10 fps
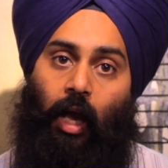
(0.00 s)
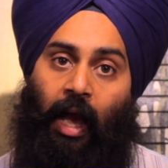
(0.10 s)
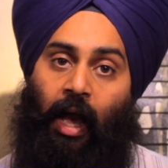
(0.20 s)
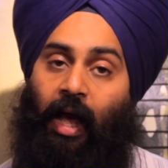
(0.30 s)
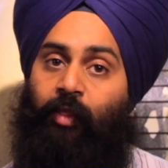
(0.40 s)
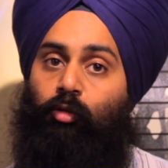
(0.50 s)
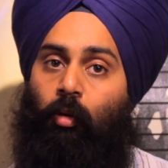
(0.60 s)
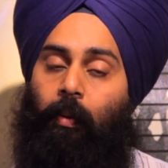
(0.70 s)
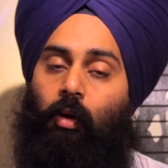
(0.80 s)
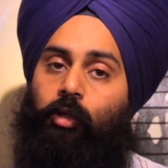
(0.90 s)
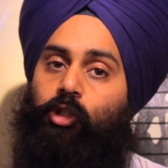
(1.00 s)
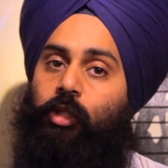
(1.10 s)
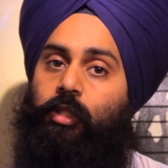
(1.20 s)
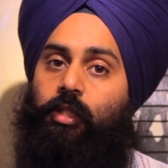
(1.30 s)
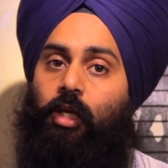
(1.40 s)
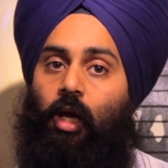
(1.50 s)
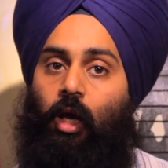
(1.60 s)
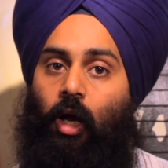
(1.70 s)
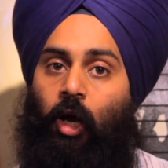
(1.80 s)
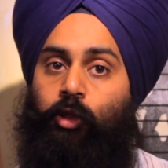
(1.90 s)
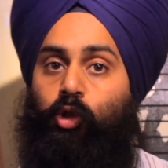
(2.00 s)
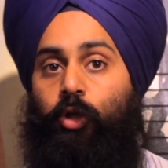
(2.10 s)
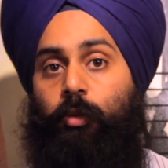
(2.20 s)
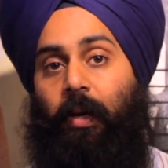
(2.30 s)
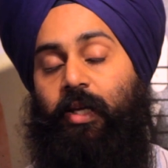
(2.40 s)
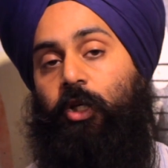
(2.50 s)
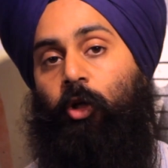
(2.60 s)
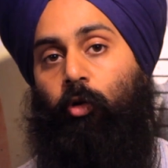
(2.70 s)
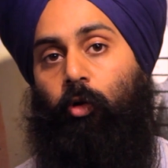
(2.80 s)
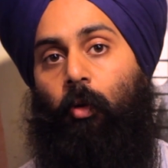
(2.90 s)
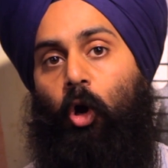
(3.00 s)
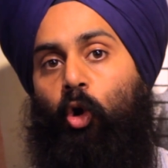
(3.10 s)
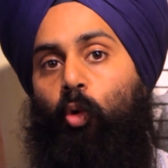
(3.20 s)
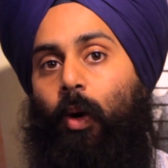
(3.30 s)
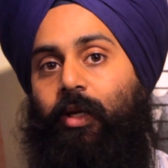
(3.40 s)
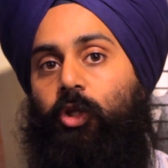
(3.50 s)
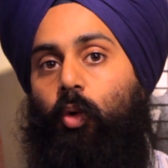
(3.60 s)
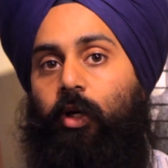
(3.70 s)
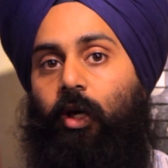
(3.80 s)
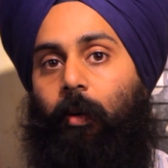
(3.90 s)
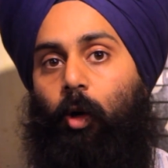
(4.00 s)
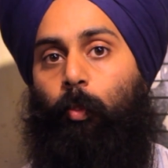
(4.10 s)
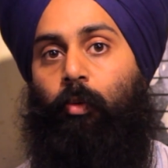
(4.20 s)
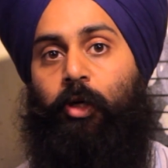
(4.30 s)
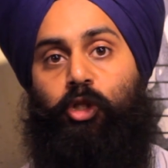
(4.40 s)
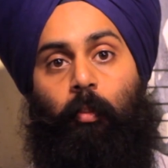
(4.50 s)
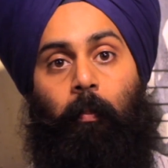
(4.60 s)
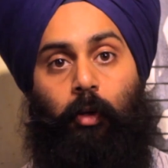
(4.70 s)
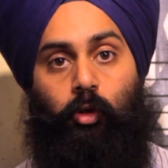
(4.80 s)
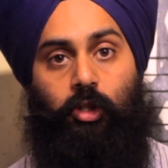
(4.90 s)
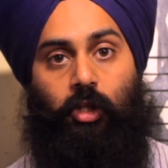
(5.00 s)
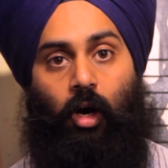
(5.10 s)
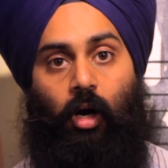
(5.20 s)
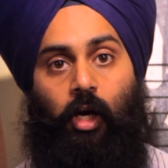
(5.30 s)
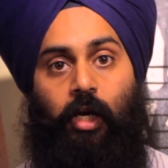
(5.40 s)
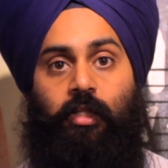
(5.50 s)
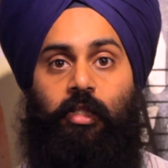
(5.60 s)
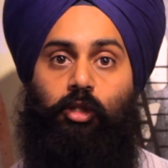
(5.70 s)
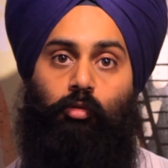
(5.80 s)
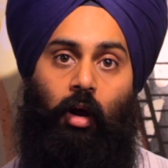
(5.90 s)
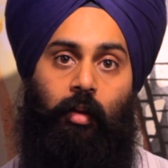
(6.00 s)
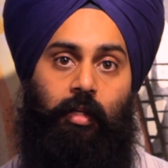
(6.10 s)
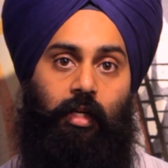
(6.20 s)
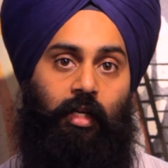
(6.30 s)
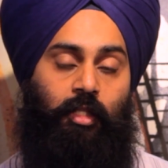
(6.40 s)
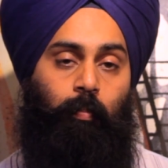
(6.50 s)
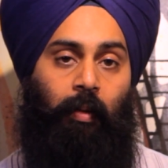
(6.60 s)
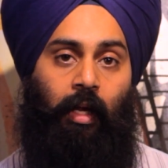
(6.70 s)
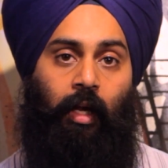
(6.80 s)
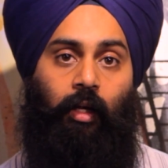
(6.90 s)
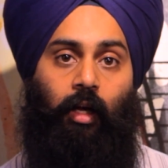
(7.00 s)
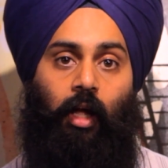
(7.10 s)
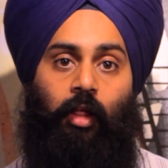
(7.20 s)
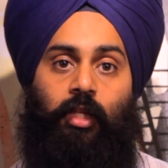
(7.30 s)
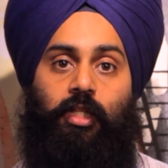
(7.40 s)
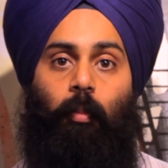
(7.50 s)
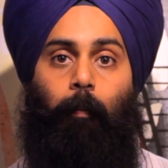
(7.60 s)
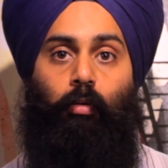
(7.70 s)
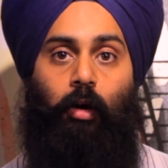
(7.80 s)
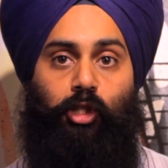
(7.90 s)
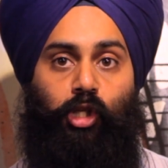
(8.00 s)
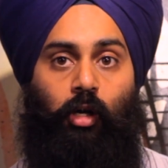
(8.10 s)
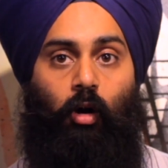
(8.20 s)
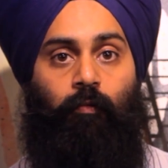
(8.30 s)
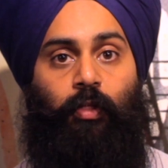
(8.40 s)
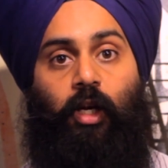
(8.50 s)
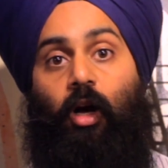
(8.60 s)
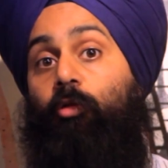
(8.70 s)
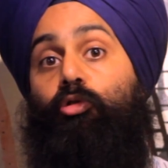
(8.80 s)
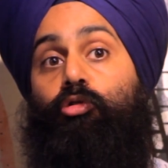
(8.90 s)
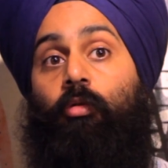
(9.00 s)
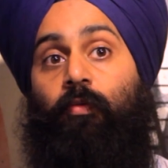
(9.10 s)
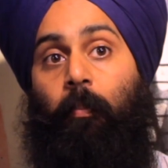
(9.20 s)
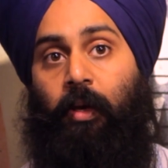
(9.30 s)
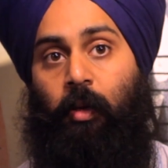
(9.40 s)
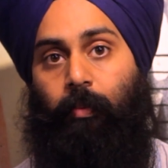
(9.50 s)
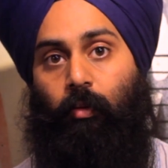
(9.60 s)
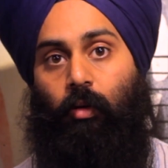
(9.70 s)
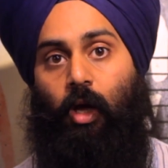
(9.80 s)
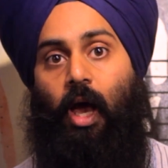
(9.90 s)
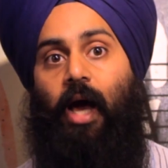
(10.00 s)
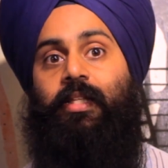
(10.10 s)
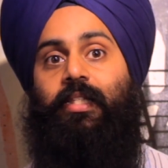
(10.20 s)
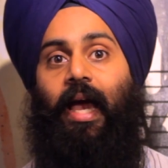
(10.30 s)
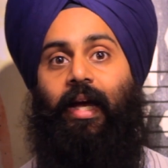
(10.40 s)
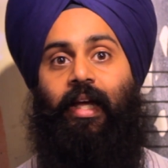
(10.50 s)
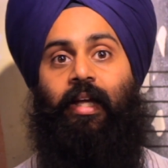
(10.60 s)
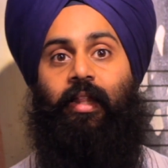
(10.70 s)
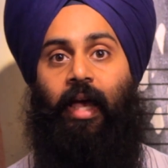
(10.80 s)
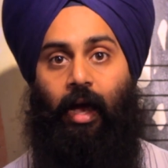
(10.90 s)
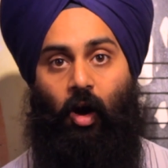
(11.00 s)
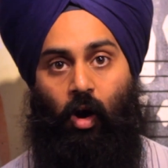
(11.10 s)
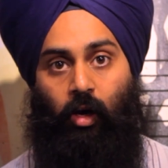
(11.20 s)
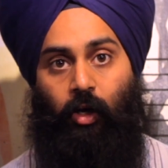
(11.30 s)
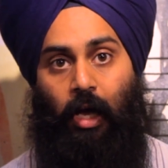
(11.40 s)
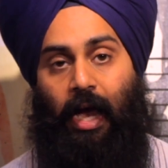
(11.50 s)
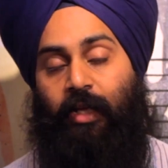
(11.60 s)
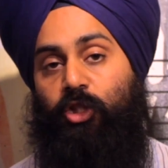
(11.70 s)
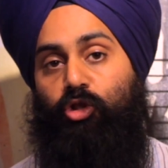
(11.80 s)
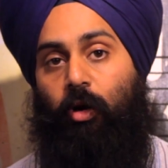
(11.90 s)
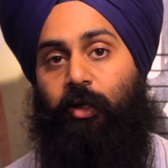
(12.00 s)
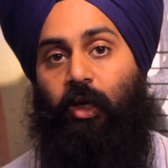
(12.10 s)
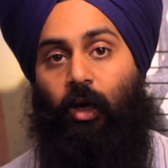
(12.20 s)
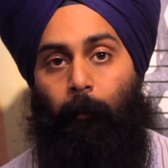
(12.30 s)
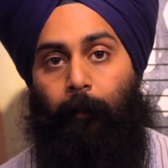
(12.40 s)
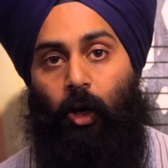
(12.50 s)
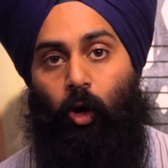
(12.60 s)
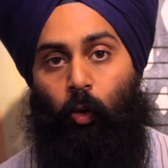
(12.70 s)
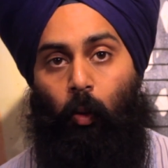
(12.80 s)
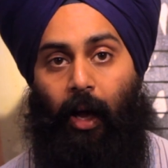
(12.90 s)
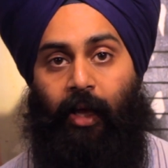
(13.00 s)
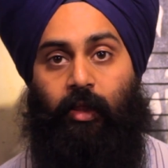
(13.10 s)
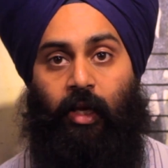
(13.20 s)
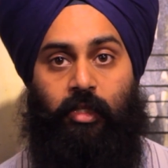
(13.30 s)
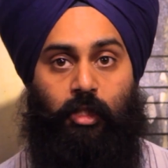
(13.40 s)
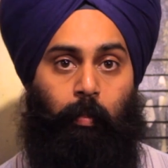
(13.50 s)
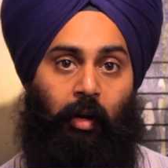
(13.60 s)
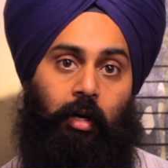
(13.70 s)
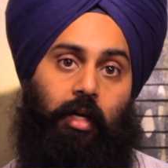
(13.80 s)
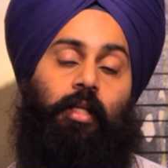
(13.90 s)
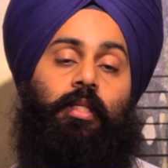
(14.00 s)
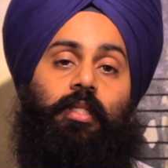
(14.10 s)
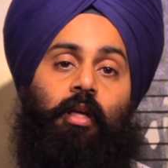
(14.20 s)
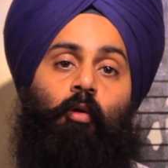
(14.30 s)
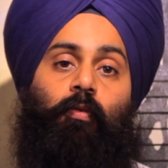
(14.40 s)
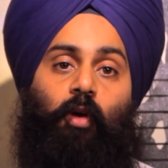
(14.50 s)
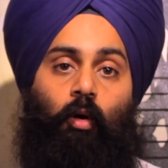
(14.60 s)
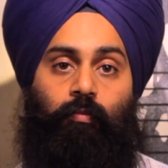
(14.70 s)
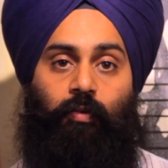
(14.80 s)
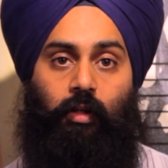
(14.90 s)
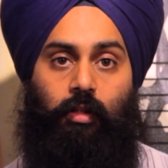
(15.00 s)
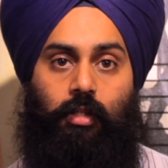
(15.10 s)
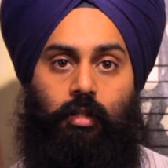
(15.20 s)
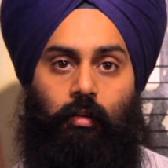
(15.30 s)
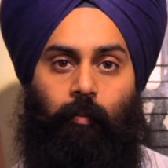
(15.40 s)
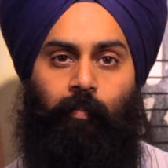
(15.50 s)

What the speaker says: anthropologist Joyce Pettigrew, who, when talking about Operation Blue Star, described it as being the suppression of the culture of a people, attacking their heart and striking a blow at their spirit and self-confidence.